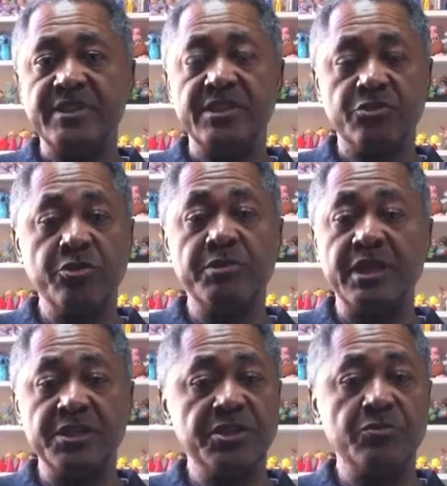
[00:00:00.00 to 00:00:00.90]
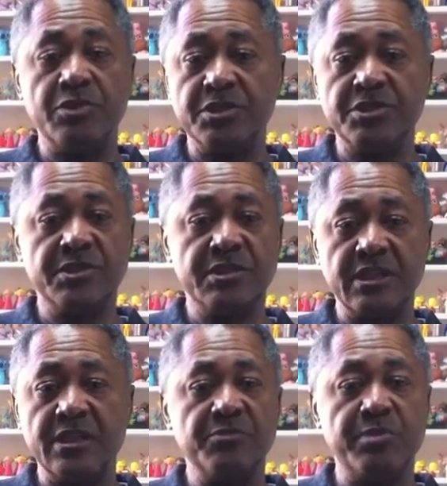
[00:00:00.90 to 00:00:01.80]
discrimination was
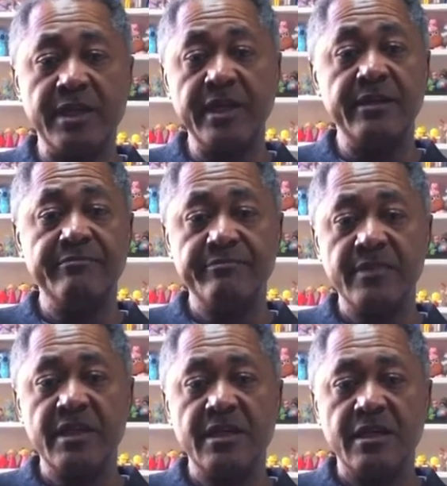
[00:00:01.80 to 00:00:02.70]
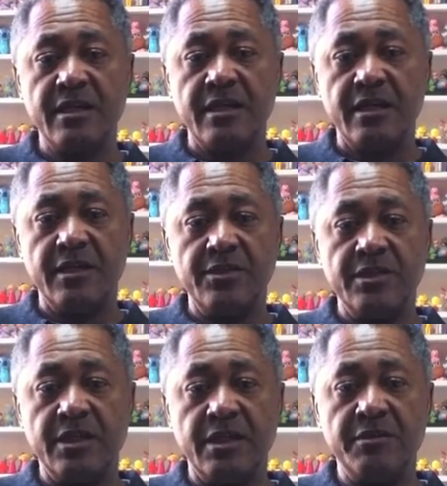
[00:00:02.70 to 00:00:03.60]
still at play.
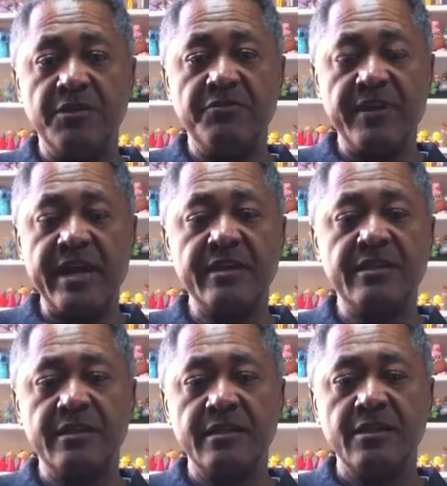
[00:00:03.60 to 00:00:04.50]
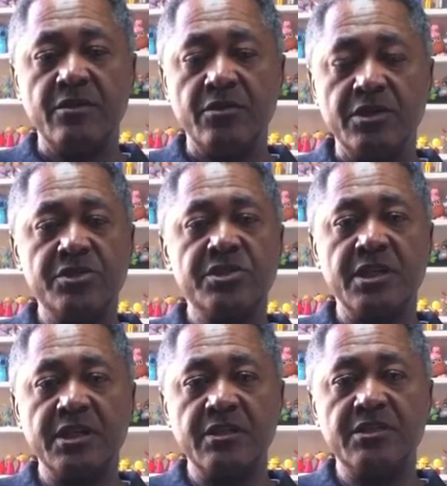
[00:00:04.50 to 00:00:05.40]
And in fact, it
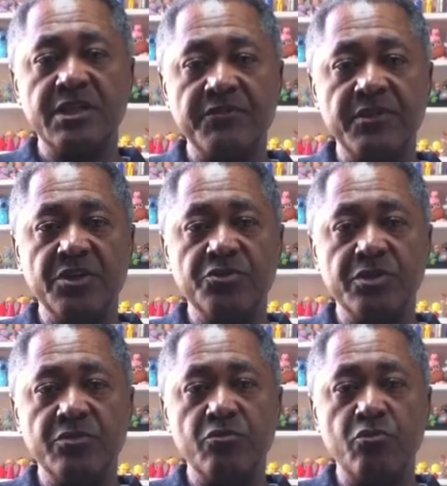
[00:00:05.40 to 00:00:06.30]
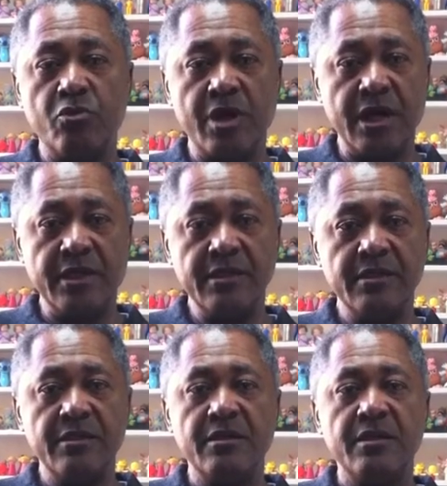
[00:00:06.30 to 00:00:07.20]
studied 701
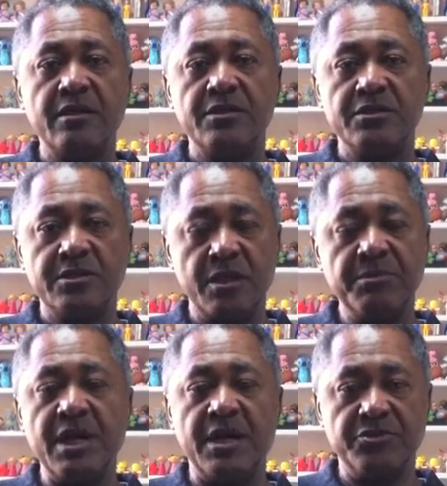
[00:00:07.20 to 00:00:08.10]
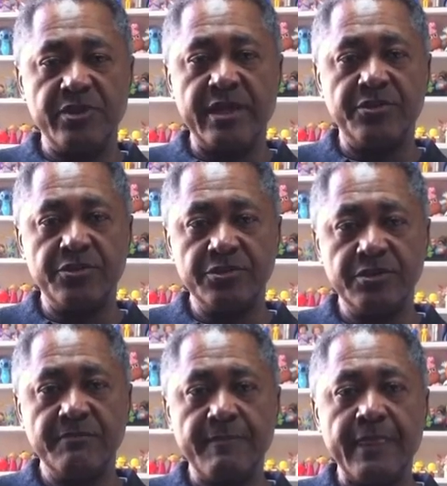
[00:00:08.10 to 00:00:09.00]
subcontractors
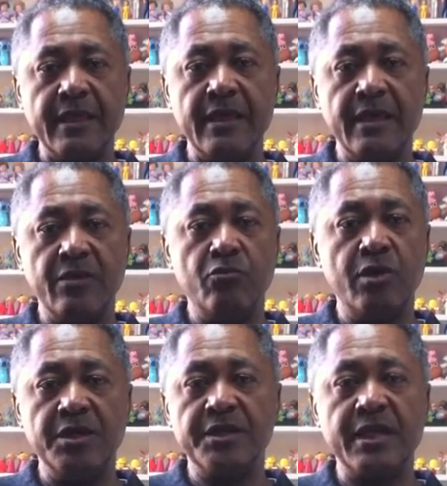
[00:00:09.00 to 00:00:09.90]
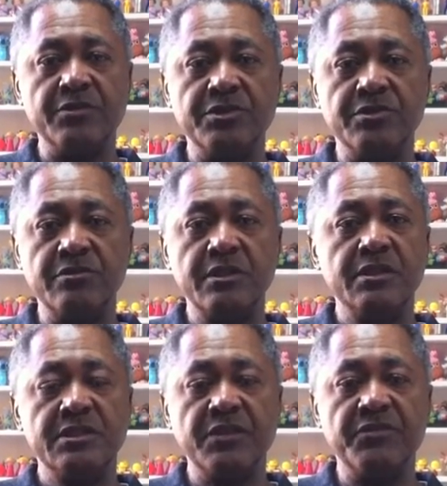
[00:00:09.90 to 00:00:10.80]
and
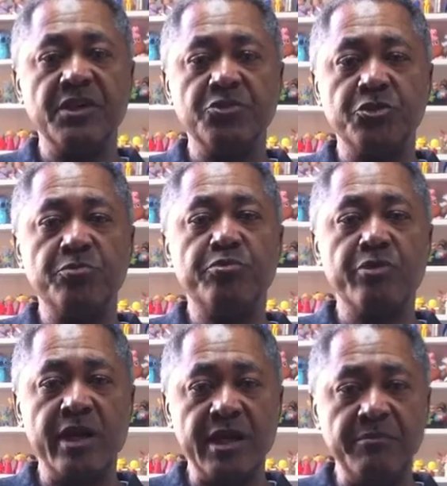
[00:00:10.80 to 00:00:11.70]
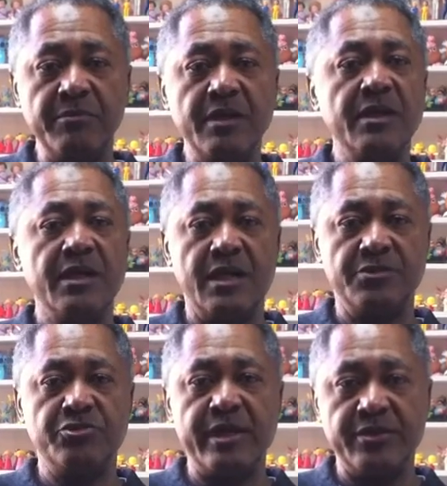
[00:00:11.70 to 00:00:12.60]
1,700 prime
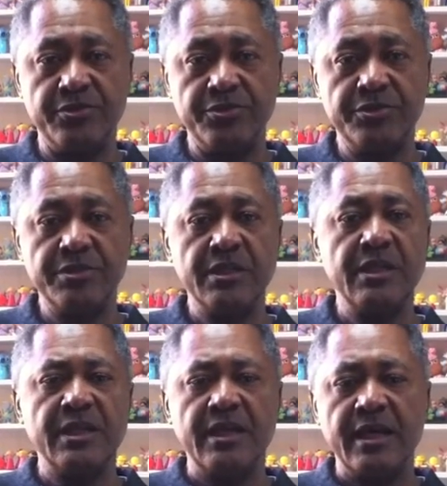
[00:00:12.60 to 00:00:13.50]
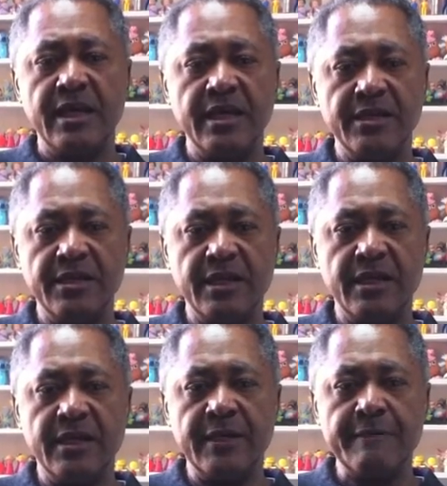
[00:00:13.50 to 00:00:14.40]
contractors, and
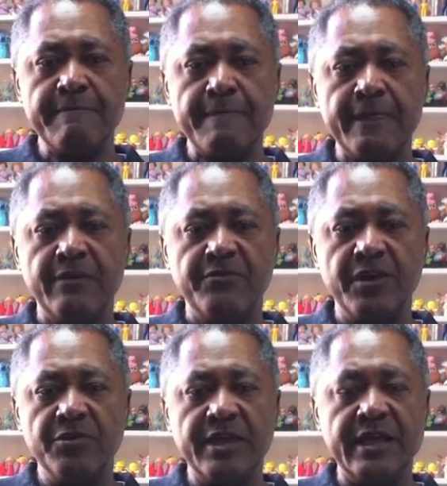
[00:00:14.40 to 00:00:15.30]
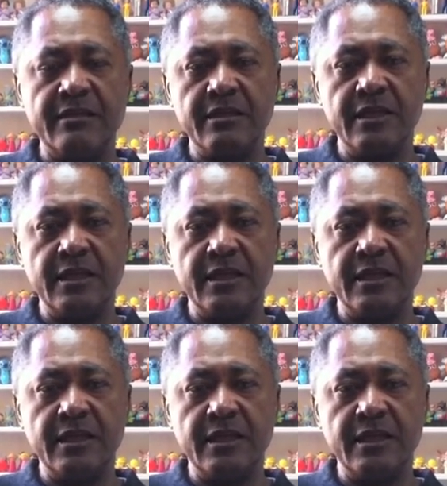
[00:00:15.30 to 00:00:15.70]
found that